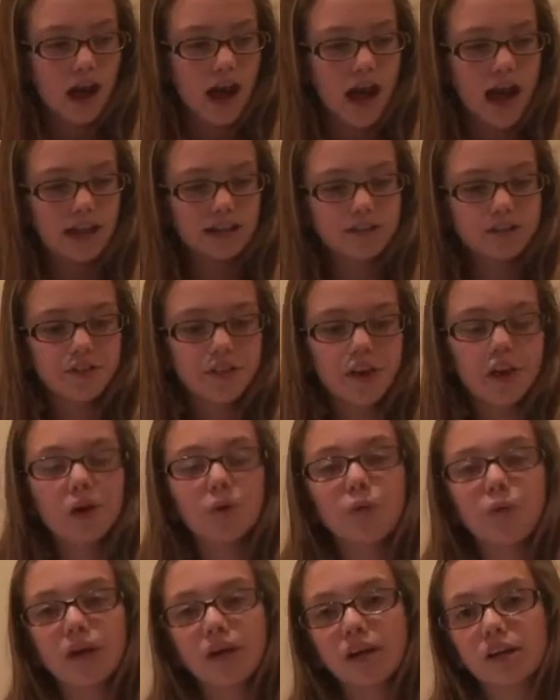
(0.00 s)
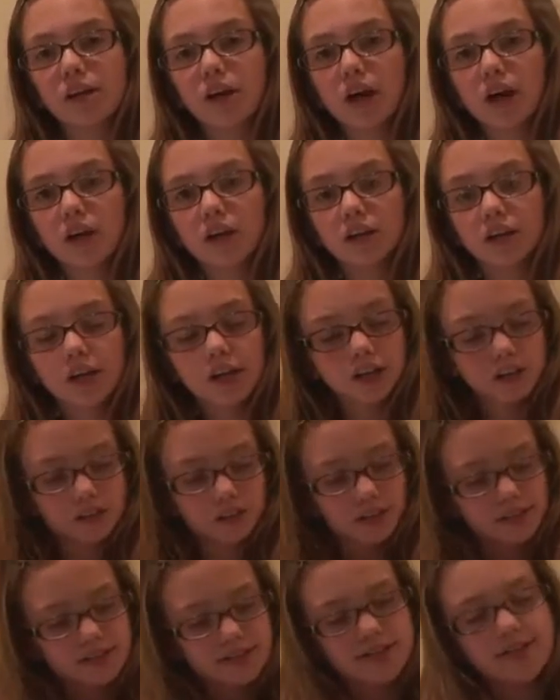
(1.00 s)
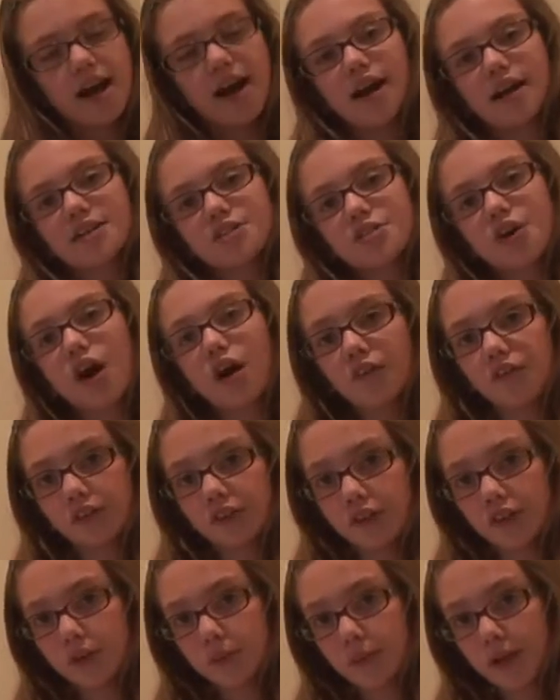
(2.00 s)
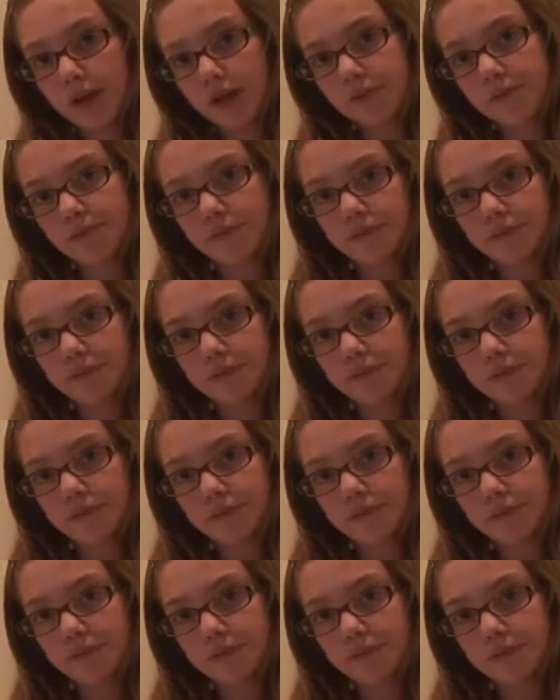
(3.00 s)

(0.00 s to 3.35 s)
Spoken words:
And their wing color dies off a little bit.